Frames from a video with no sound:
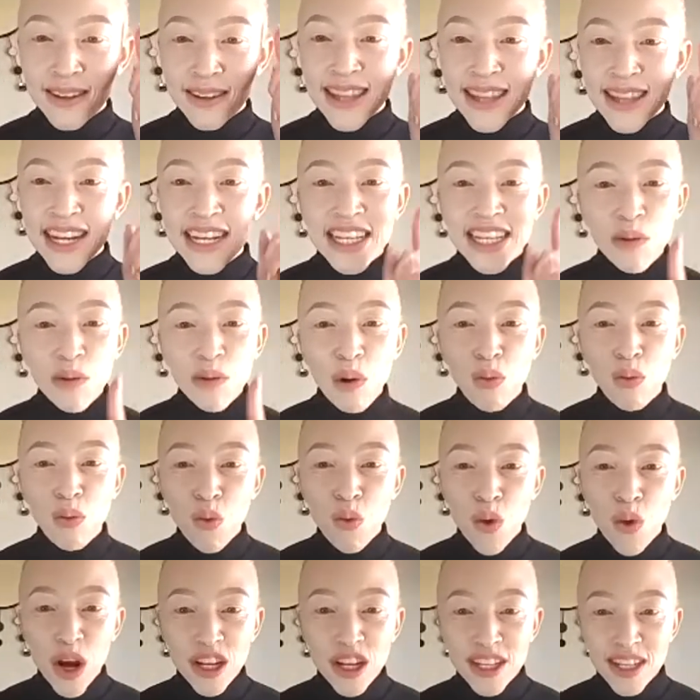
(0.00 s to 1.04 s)
that is our
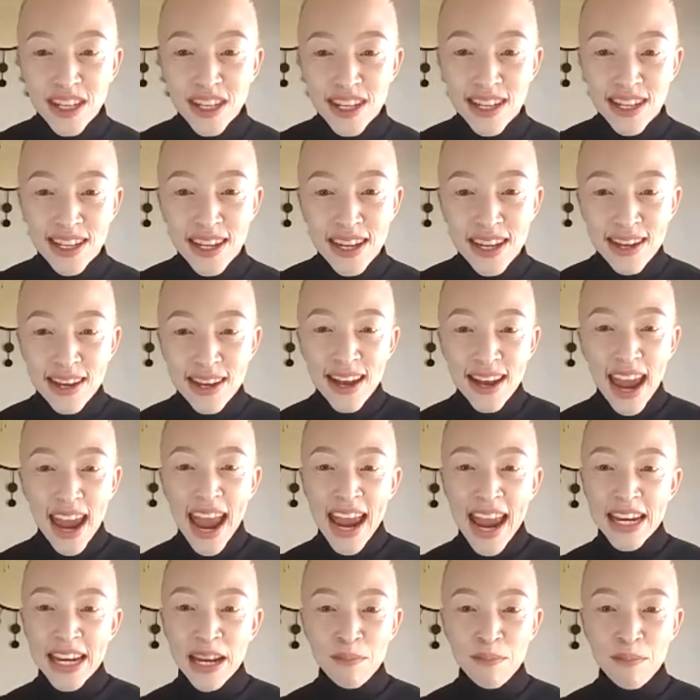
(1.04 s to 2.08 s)
worst
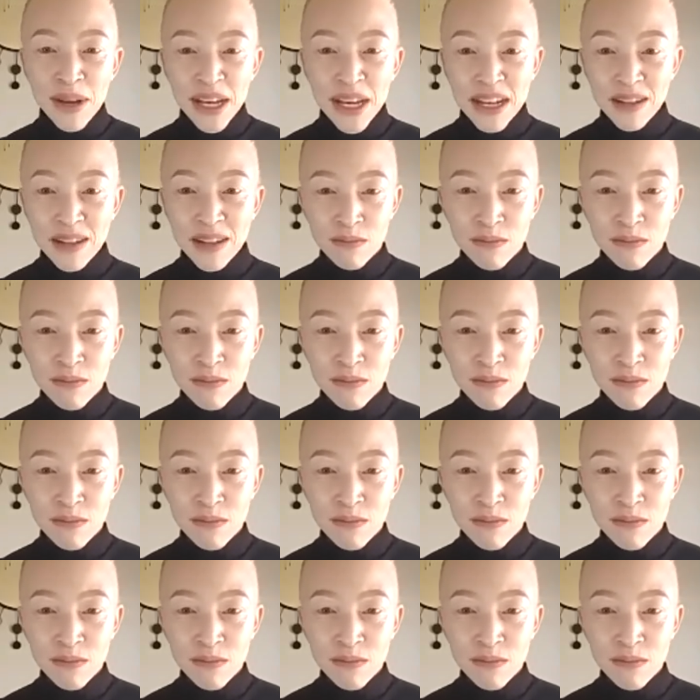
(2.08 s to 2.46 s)
enemy.